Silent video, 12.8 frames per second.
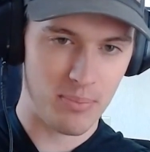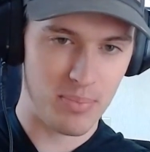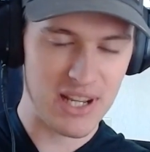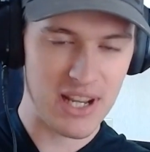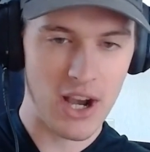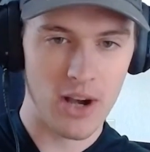
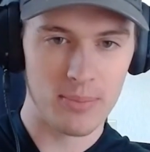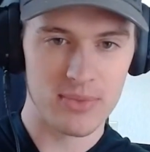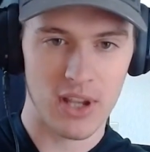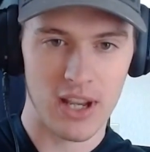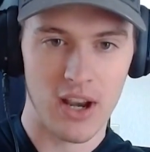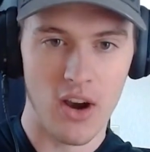
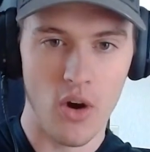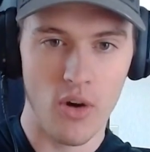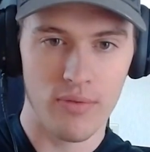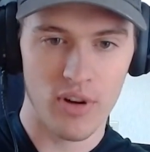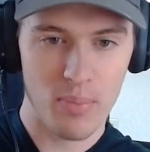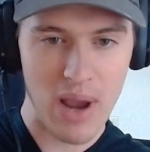becomes, like,
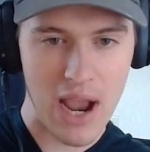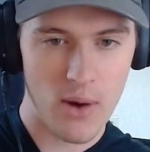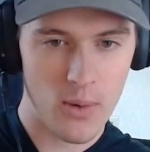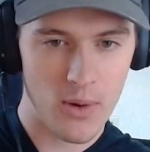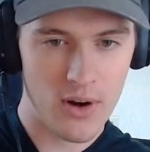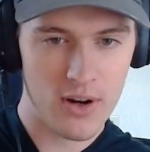
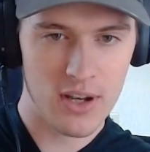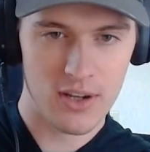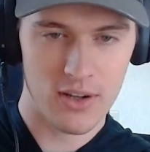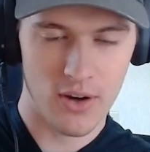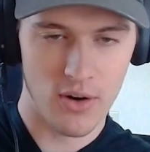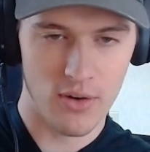overpowered
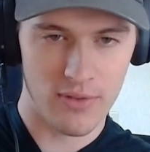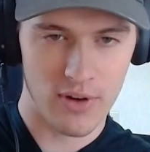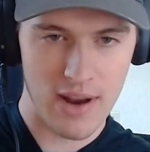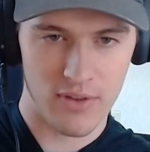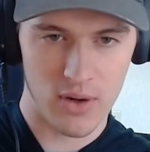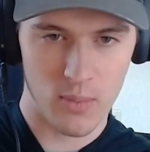over
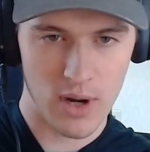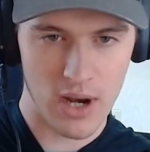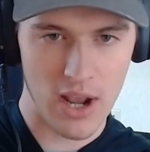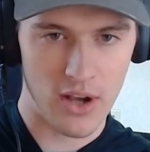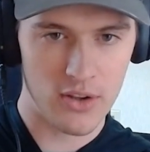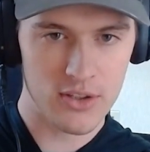
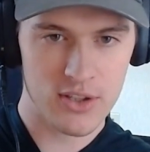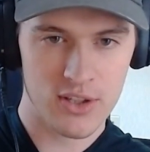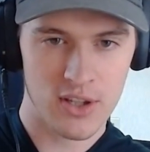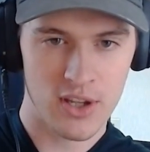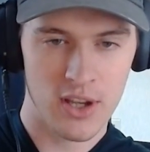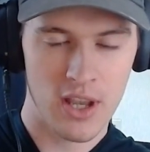everyone
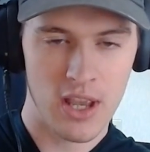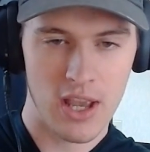else,